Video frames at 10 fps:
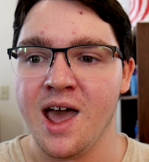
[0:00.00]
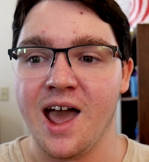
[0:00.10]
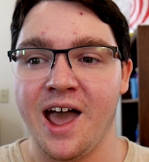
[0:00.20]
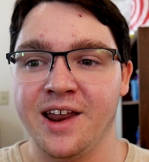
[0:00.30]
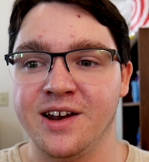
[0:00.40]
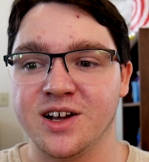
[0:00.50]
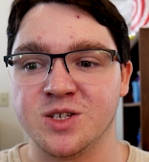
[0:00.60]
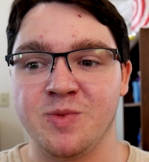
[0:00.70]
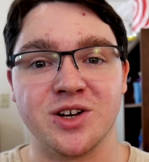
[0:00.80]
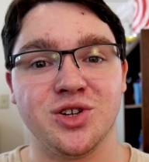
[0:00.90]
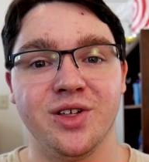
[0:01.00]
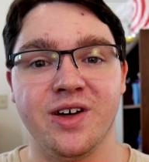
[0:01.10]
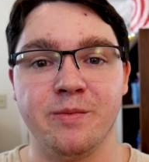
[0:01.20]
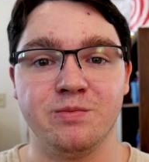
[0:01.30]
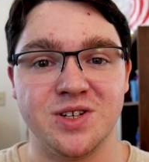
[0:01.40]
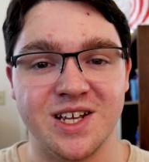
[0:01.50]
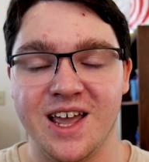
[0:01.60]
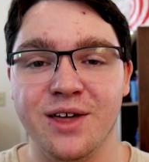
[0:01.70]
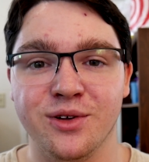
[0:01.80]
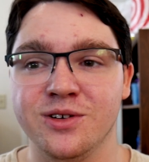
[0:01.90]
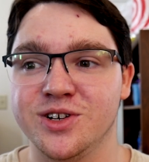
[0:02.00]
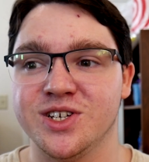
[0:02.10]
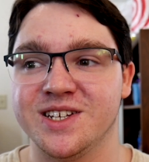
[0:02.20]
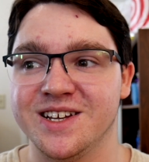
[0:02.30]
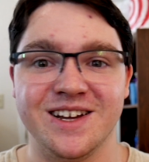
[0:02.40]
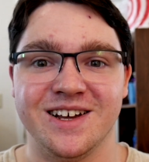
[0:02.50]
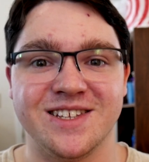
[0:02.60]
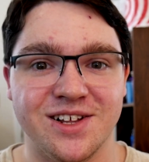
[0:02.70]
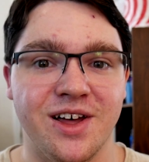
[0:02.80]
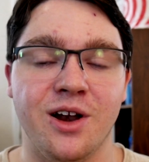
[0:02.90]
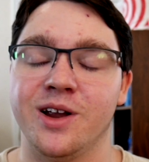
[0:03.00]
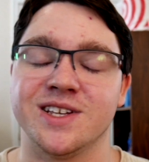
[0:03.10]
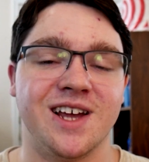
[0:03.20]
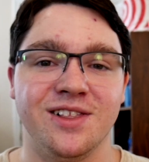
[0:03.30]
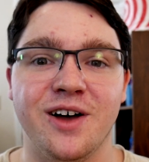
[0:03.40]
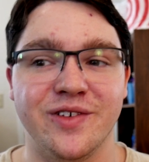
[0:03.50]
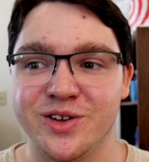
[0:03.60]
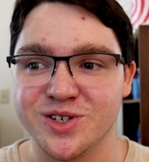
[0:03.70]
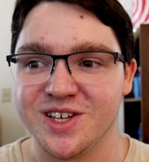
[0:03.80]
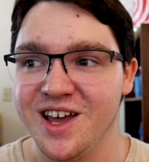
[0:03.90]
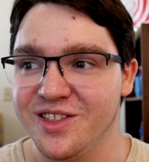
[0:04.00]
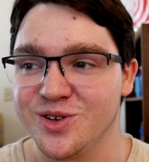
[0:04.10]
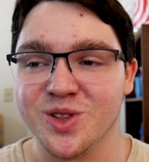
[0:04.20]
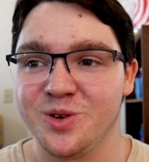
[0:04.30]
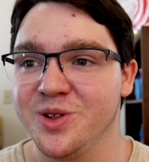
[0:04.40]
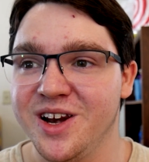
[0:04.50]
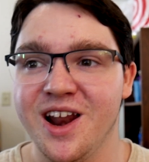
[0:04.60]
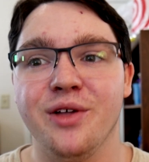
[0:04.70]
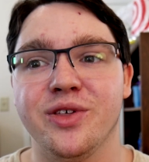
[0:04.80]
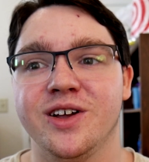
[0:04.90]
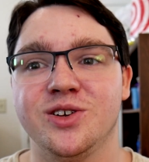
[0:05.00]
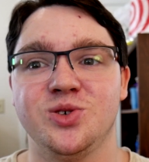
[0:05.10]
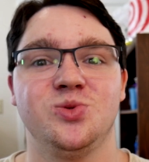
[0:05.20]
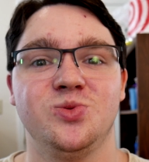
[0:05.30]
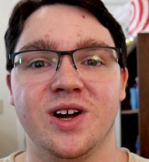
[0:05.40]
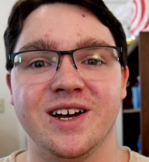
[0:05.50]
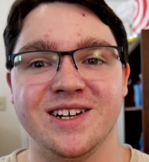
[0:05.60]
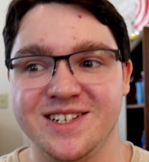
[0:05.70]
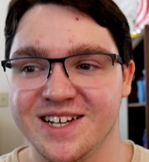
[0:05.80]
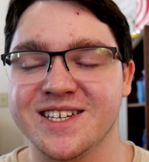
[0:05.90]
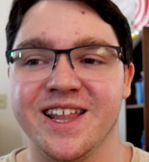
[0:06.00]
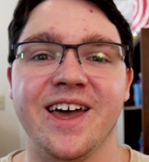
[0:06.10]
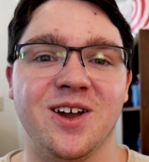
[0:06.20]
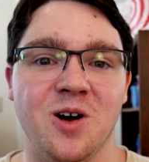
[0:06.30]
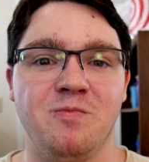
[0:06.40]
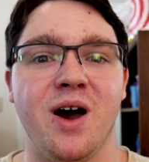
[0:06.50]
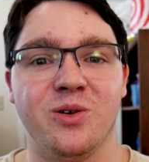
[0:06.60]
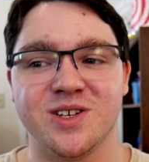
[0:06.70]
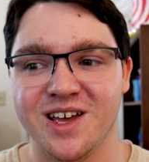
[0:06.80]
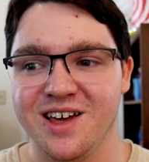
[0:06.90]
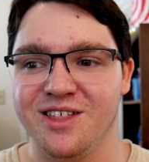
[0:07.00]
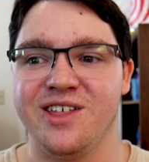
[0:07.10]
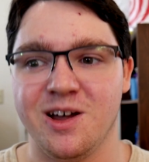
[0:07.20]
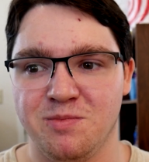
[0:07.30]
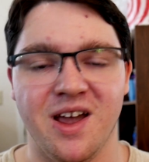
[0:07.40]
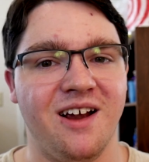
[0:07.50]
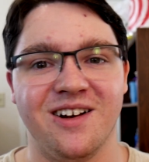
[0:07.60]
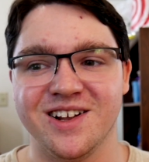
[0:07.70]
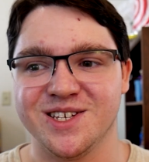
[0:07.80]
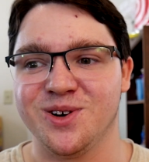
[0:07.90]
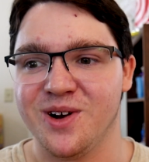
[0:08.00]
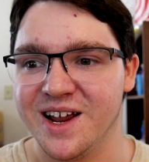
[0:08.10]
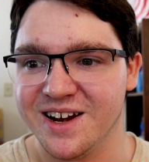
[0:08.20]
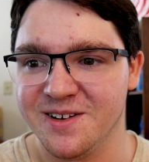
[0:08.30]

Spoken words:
and especially them together, just, it's hilarious. I love it. There's literally nothing to dislike about that pair. It's great.